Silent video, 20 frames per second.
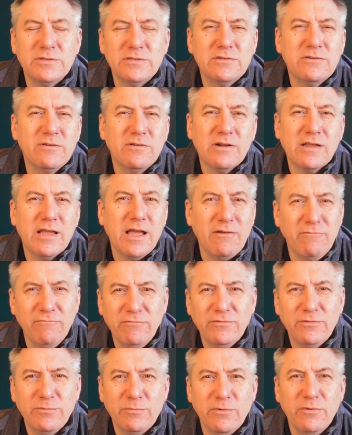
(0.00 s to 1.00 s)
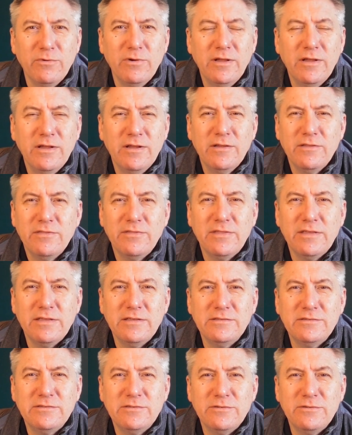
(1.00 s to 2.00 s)
It's not a comfortable
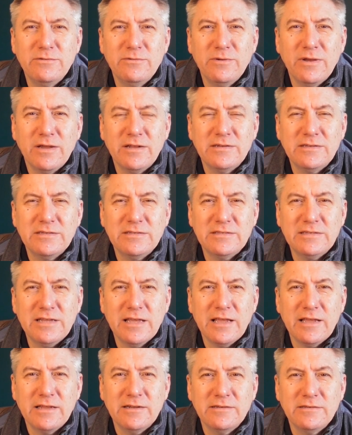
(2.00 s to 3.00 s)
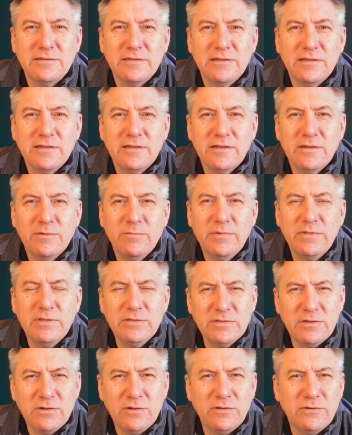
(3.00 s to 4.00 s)
thing to understand. But
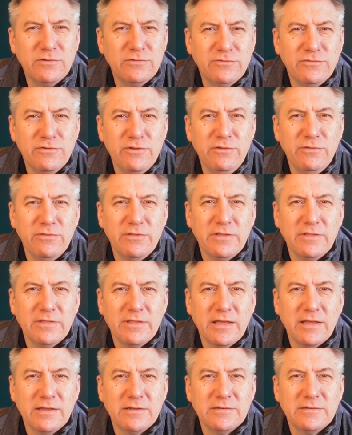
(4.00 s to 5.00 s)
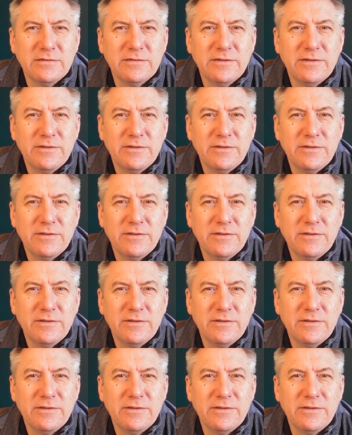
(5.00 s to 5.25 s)
there's a lot of truth in that.